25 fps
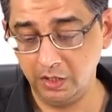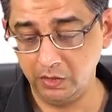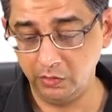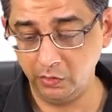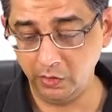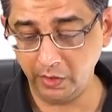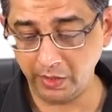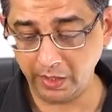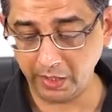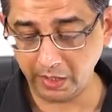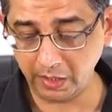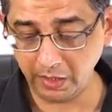
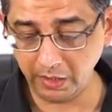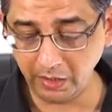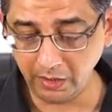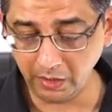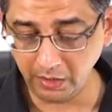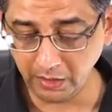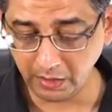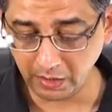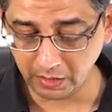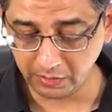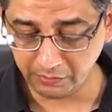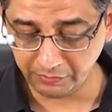The
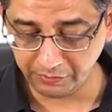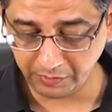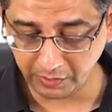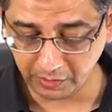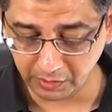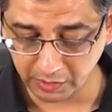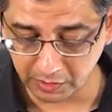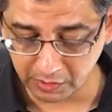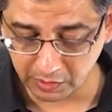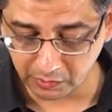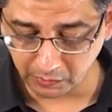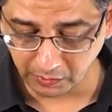technical term for
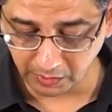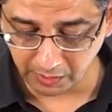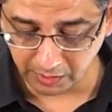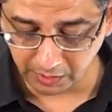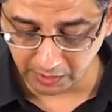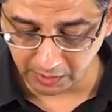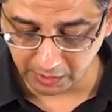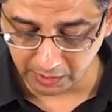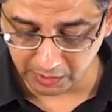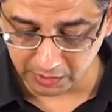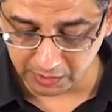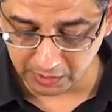this
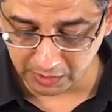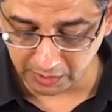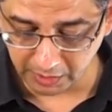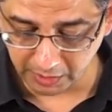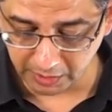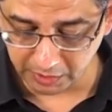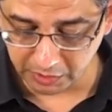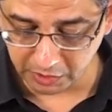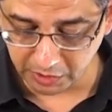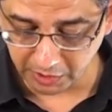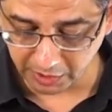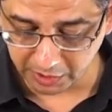one is
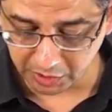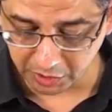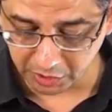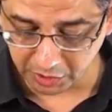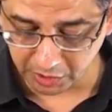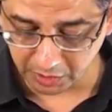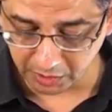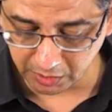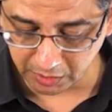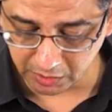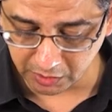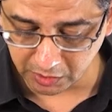
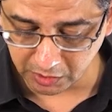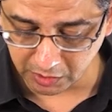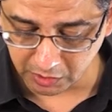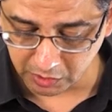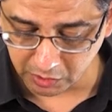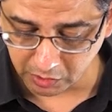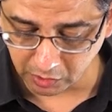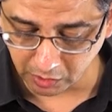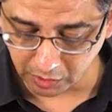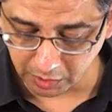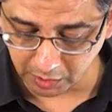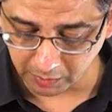ejection
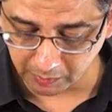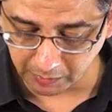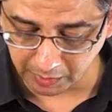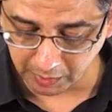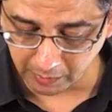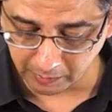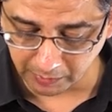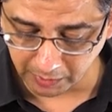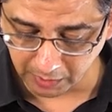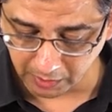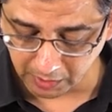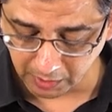systolic
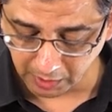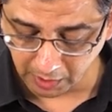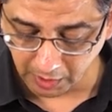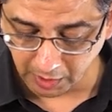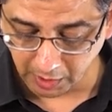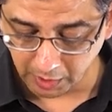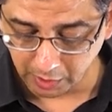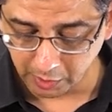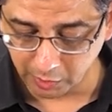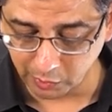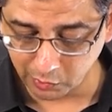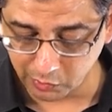murmur.
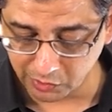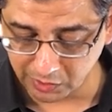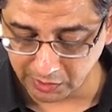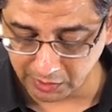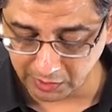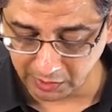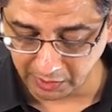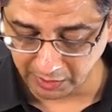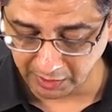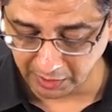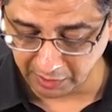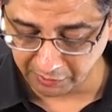You see
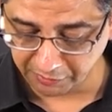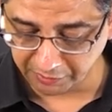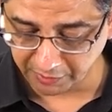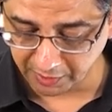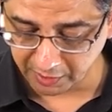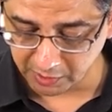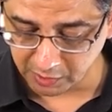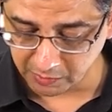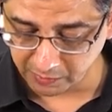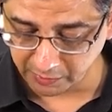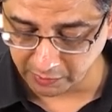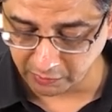the
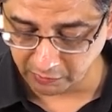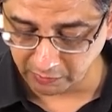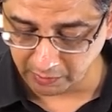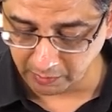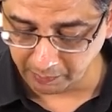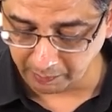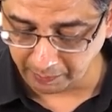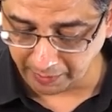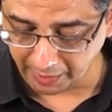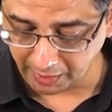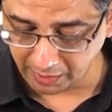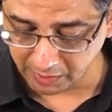difference
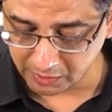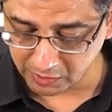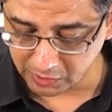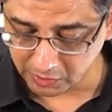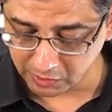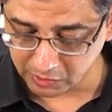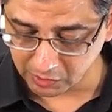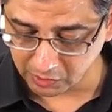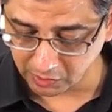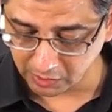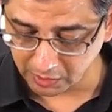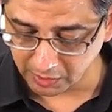between
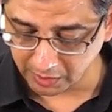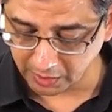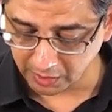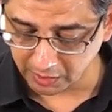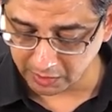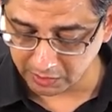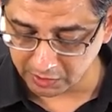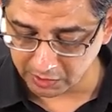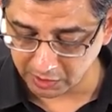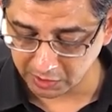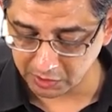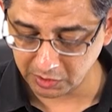pan-systolic and
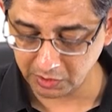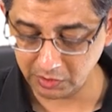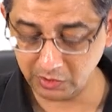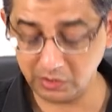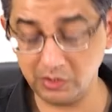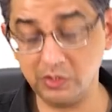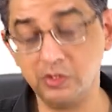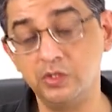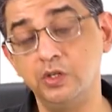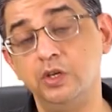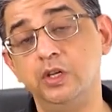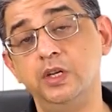ejection
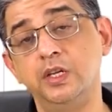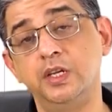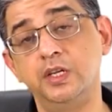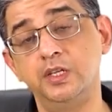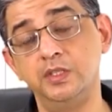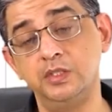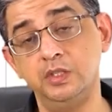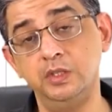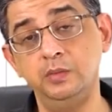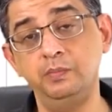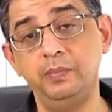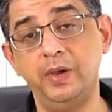systolic
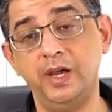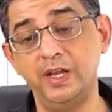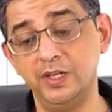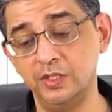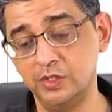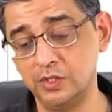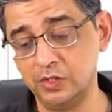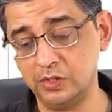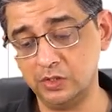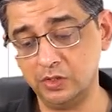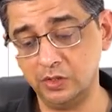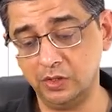is in
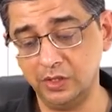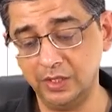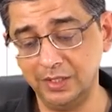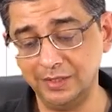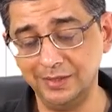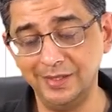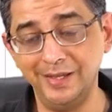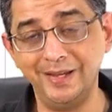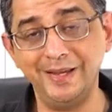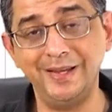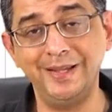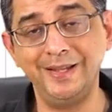pan-systolic
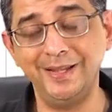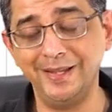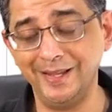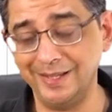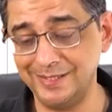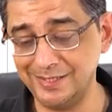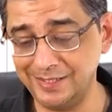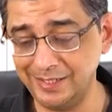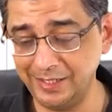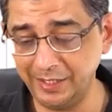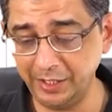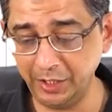the
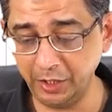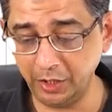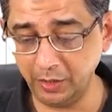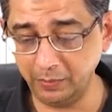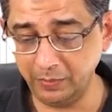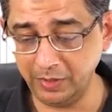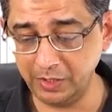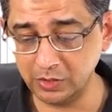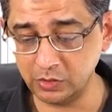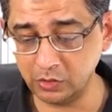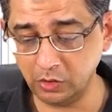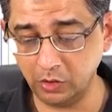intensity
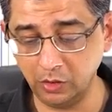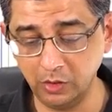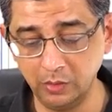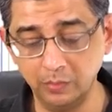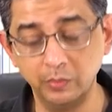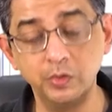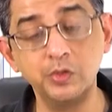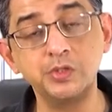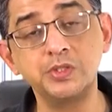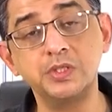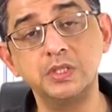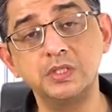remains
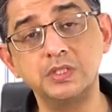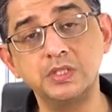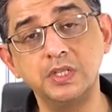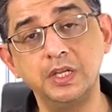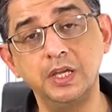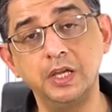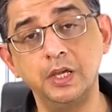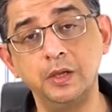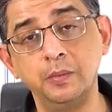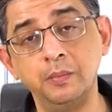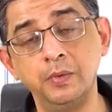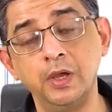almost the
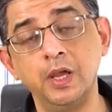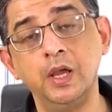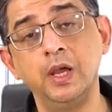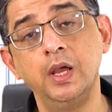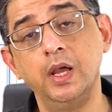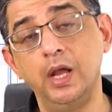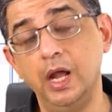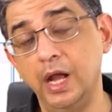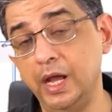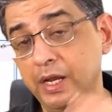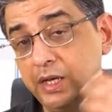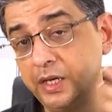same,
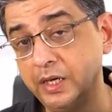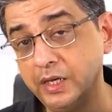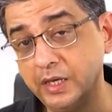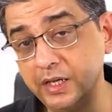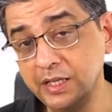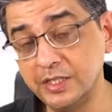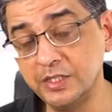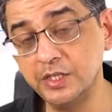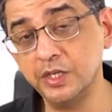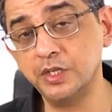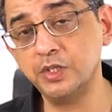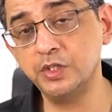and in
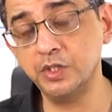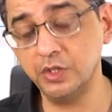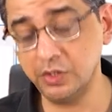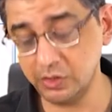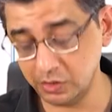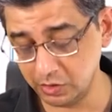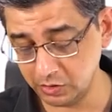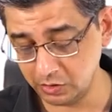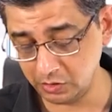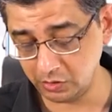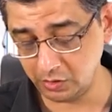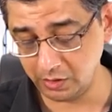ejection
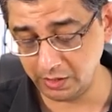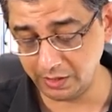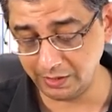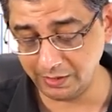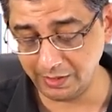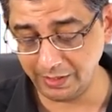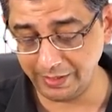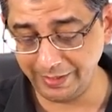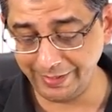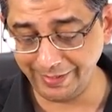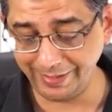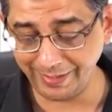systolic
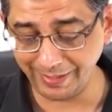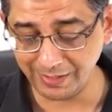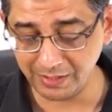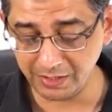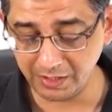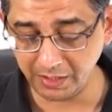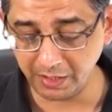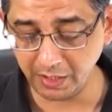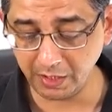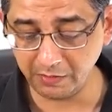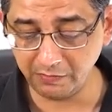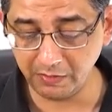the
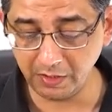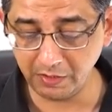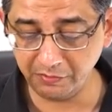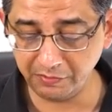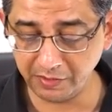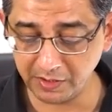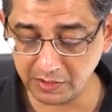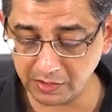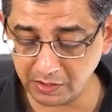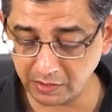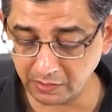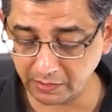intensity will
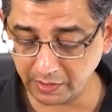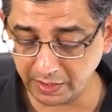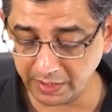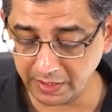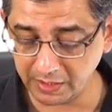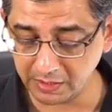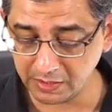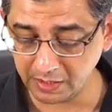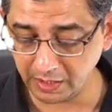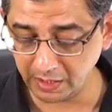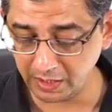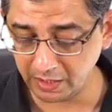first
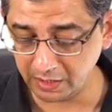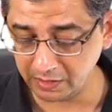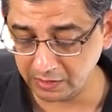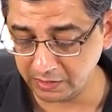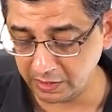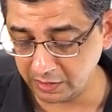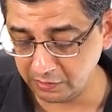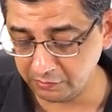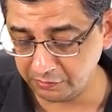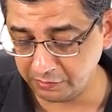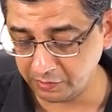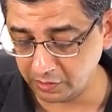rise and
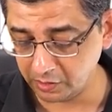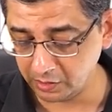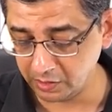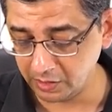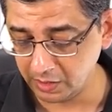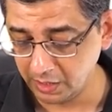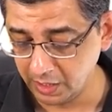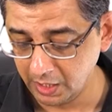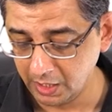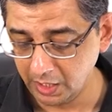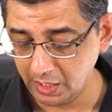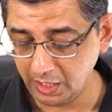then
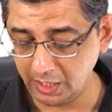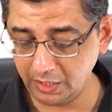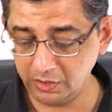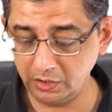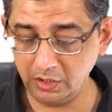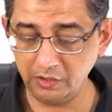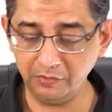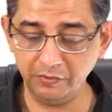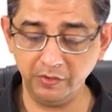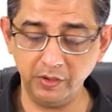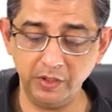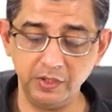fall, and
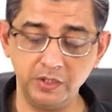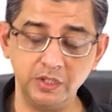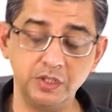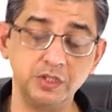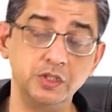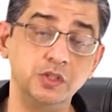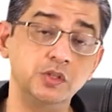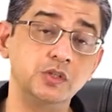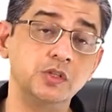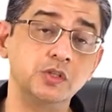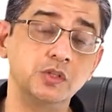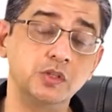therefore
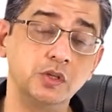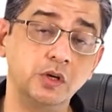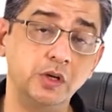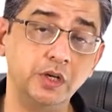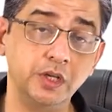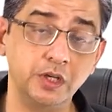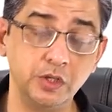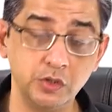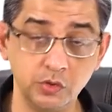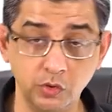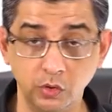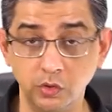ejection
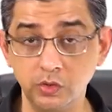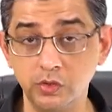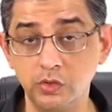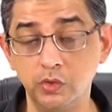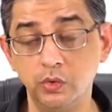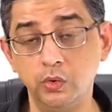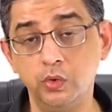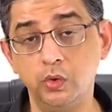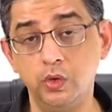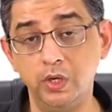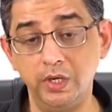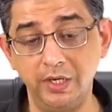systolic is
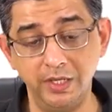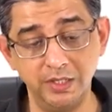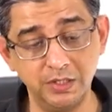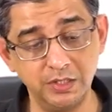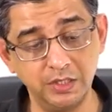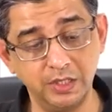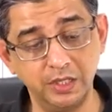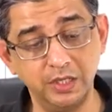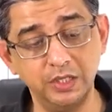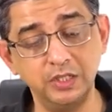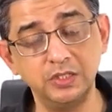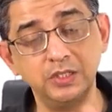also called as
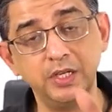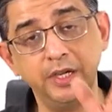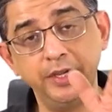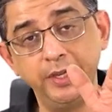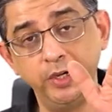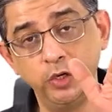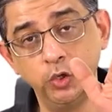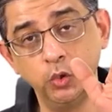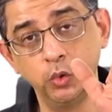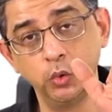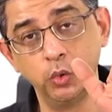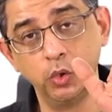
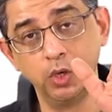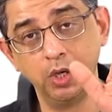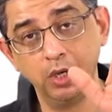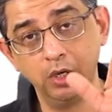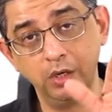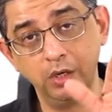crescendo.